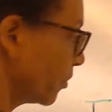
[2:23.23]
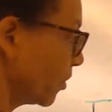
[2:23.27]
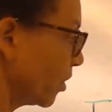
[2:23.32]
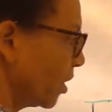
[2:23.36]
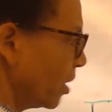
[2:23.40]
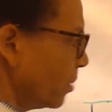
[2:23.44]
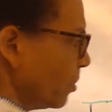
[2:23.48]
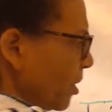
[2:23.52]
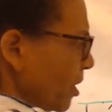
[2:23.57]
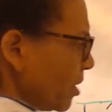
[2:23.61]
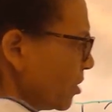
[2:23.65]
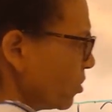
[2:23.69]
Let
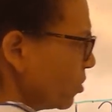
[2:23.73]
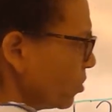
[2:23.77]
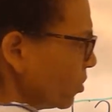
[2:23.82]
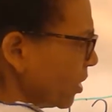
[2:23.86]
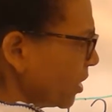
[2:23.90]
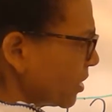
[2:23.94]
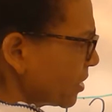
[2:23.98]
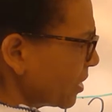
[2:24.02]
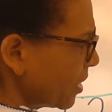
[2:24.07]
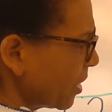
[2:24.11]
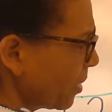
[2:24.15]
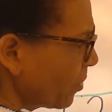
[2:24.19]
me do
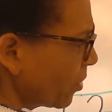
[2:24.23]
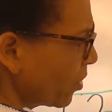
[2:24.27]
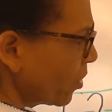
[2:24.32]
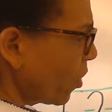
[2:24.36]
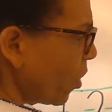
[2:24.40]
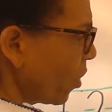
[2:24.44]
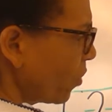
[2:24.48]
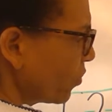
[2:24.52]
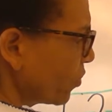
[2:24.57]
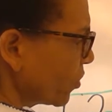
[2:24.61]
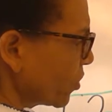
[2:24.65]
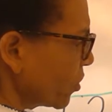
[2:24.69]
this number
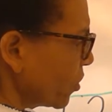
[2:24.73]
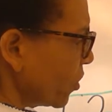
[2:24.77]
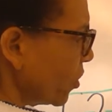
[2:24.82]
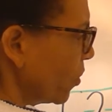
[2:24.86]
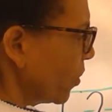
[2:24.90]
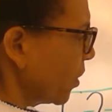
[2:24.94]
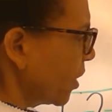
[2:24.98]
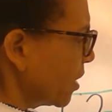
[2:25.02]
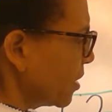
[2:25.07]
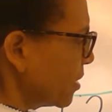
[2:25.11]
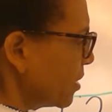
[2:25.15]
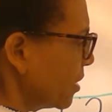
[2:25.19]
over so you
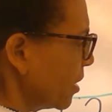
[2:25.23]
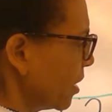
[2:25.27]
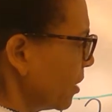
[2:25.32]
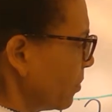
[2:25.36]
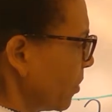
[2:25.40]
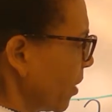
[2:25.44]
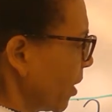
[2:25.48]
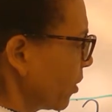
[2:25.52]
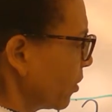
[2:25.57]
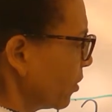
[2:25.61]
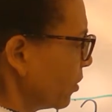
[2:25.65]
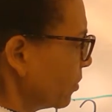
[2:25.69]
can see it
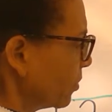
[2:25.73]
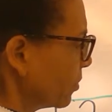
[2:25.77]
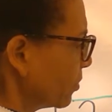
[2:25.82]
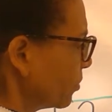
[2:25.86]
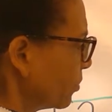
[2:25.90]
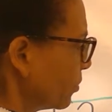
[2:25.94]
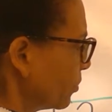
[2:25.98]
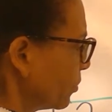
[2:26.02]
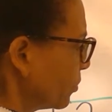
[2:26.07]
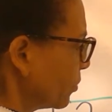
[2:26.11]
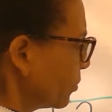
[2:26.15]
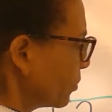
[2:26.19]
better.
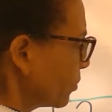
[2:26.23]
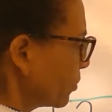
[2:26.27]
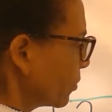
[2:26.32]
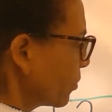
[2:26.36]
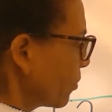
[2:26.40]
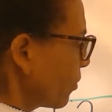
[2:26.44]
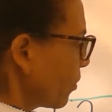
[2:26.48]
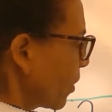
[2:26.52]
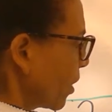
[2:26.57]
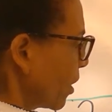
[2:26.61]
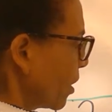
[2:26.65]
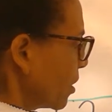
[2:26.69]

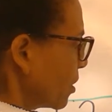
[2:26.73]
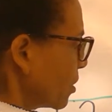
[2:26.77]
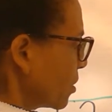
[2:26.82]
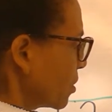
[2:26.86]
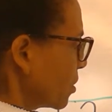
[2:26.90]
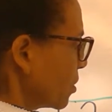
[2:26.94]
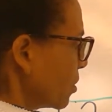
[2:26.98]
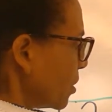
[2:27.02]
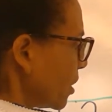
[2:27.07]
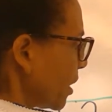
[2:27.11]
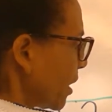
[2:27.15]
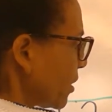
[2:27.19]

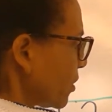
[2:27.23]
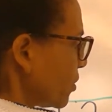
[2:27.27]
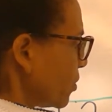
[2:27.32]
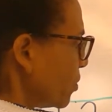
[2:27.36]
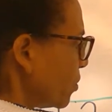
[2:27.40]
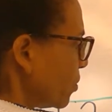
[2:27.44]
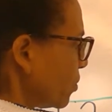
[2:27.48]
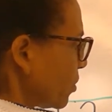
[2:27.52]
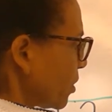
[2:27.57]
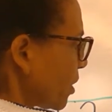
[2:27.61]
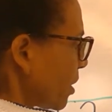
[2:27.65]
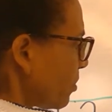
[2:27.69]
So let's
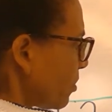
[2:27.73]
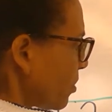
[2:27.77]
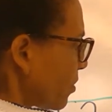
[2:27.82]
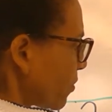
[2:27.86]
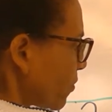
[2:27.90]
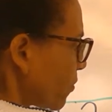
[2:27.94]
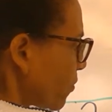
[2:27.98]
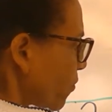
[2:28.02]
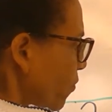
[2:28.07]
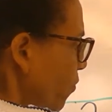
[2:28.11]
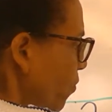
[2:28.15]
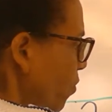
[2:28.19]
do number
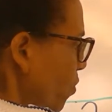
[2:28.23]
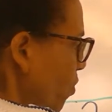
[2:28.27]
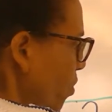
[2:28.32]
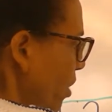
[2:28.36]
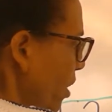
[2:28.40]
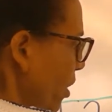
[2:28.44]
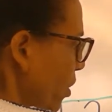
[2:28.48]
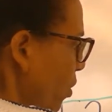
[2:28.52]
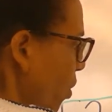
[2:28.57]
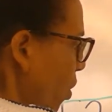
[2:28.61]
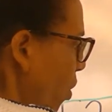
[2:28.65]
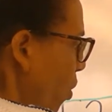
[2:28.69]
4
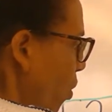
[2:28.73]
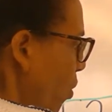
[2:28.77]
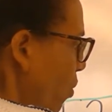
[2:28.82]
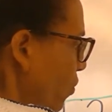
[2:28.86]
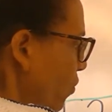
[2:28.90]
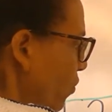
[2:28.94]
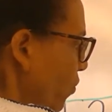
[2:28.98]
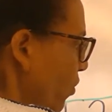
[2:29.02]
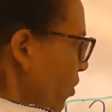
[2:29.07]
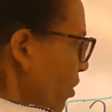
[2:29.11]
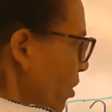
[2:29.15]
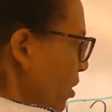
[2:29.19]

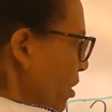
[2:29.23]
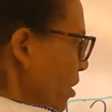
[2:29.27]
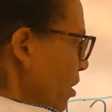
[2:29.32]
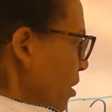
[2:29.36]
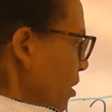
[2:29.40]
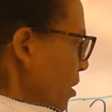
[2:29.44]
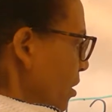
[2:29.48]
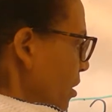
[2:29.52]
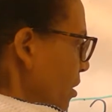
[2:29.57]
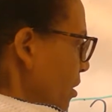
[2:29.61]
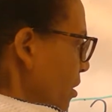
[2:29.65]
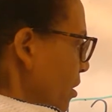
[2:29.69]
over
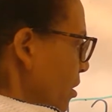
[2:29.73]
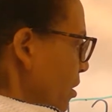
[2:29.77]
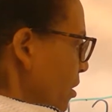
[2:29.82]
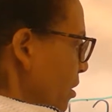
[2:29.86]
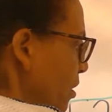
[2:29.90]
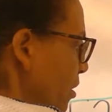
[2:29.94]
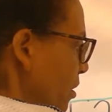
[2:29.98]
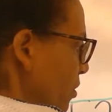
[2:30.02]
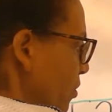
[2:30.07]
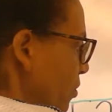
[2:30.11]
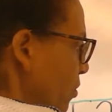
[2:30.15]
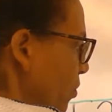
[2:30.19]

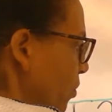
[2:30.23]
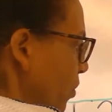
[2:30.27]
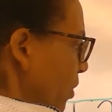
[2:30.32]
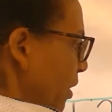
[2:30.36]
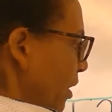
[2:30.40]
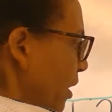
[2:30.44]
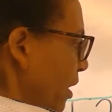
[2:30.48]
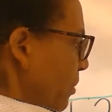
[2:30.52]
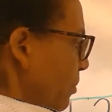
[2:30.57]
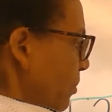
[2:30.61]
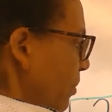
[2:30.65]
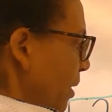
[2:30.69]
so it
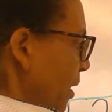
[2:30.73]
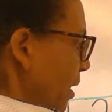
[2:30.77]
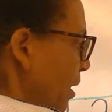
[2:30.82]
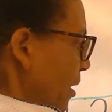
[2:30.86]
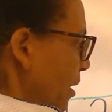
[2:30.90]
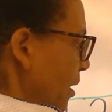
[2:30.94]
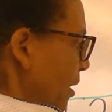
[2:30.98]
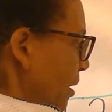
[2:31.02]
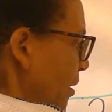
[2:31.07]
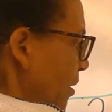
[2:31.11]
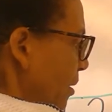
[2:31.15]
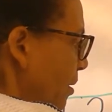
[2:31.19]
can
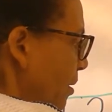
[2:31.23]
be